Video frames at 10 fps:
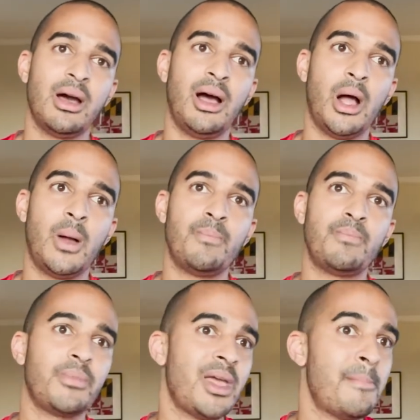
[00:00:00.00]

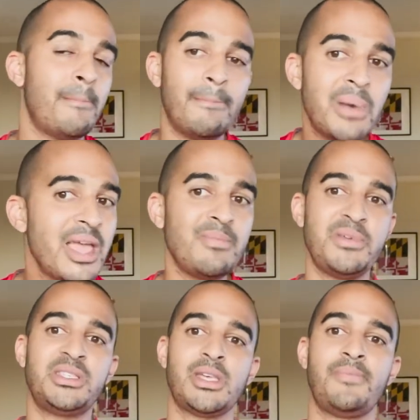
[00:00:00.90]
um, it might
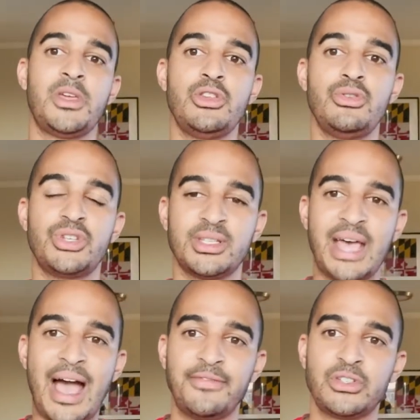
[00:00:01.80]
be something you just
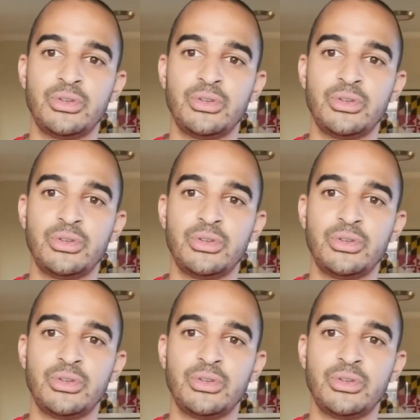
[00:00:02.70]
have